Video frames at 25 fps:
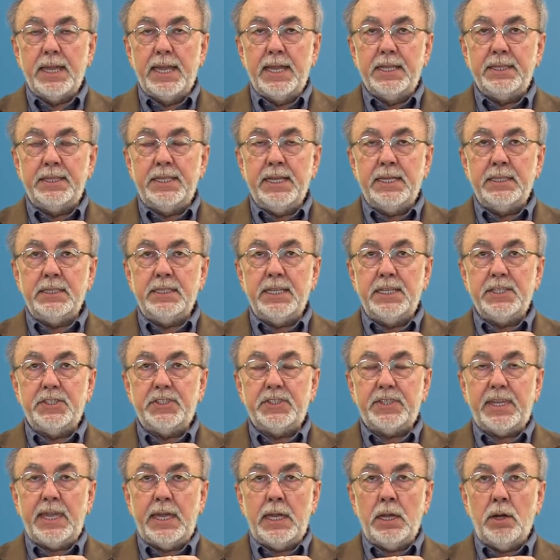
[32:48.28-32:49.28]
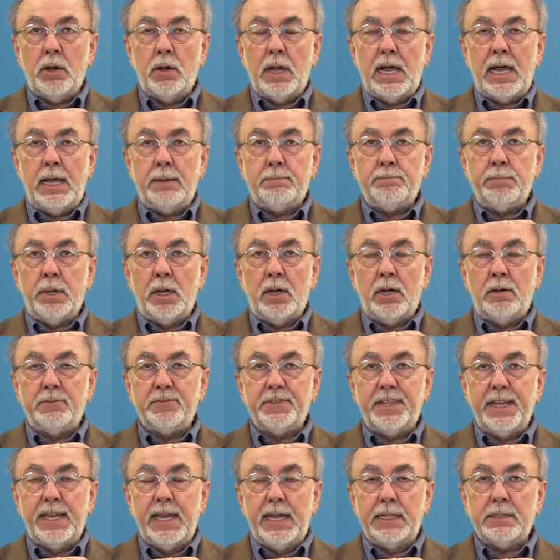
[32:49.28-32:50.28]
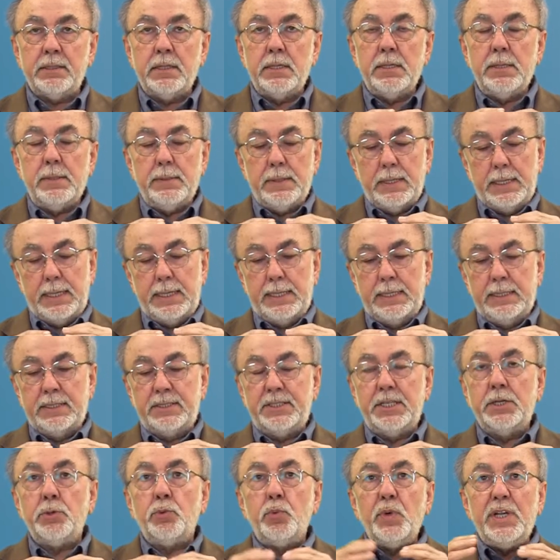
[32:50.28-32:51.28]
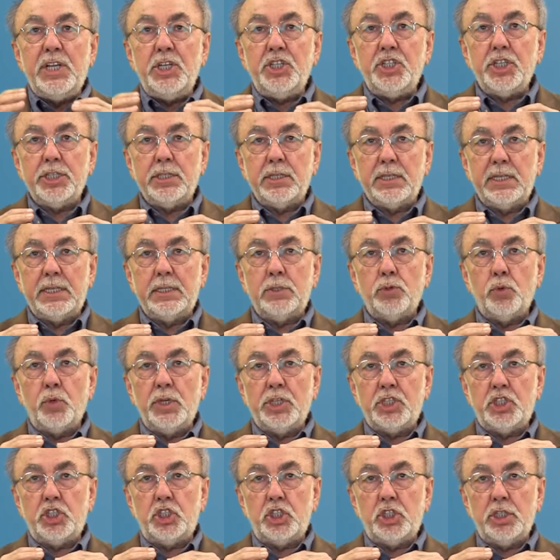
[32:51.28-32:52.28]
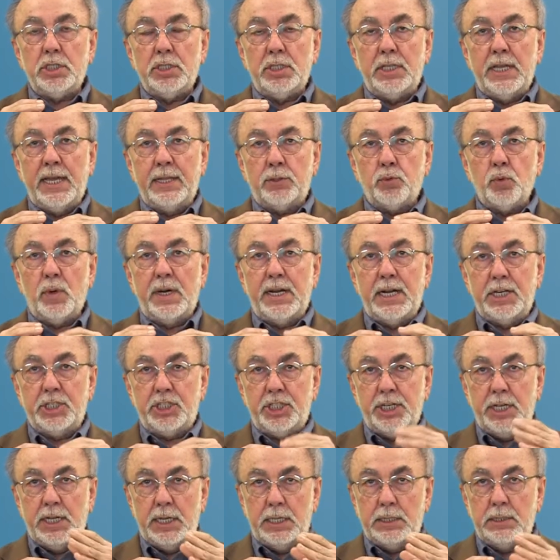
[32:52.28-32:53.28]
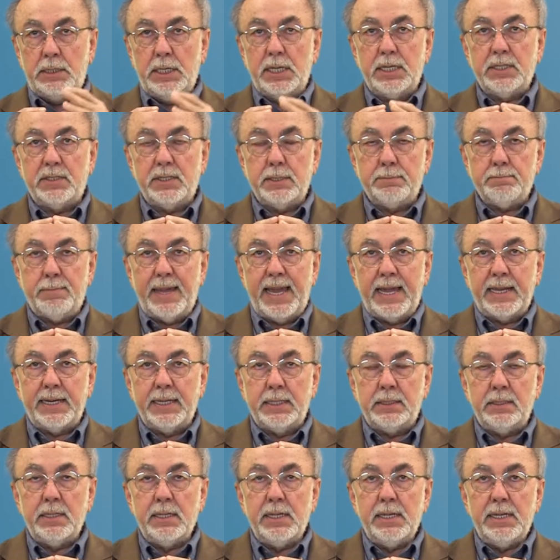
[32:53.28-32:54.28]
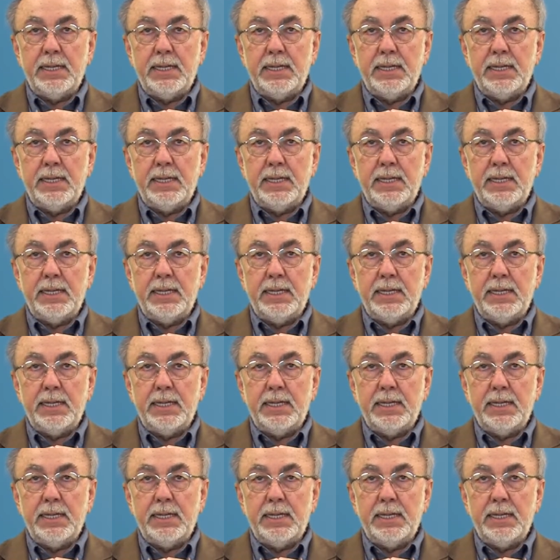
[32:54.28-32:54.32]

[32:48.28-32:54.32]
And then the scale above that is the region in which that watershed is embedded.